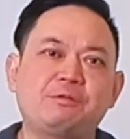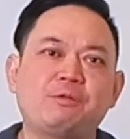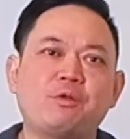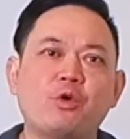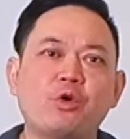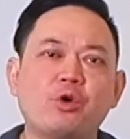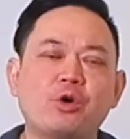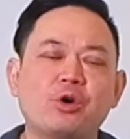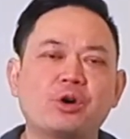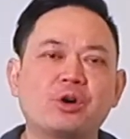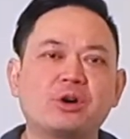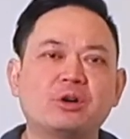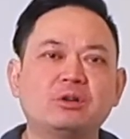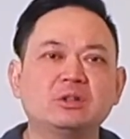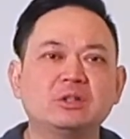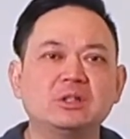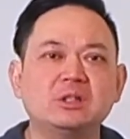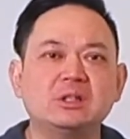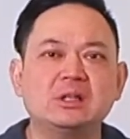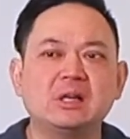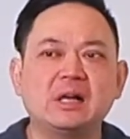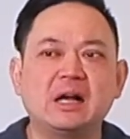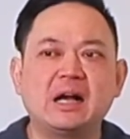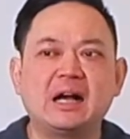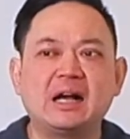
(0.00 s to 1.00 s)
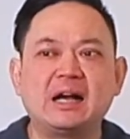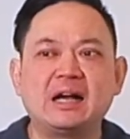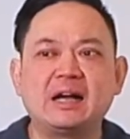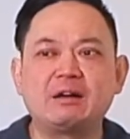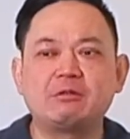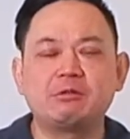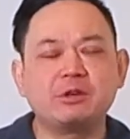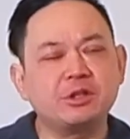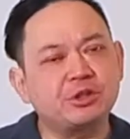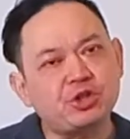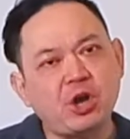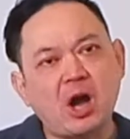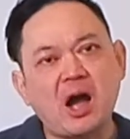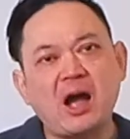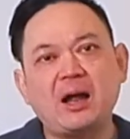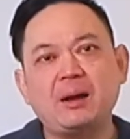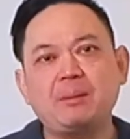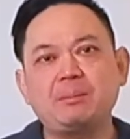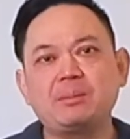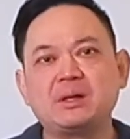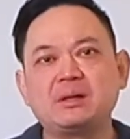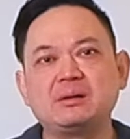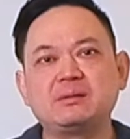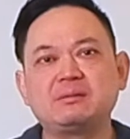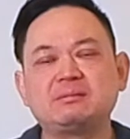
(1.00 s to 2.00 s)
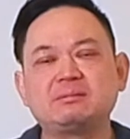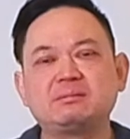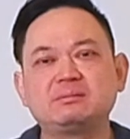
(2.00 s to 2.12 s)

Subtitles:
for retirement,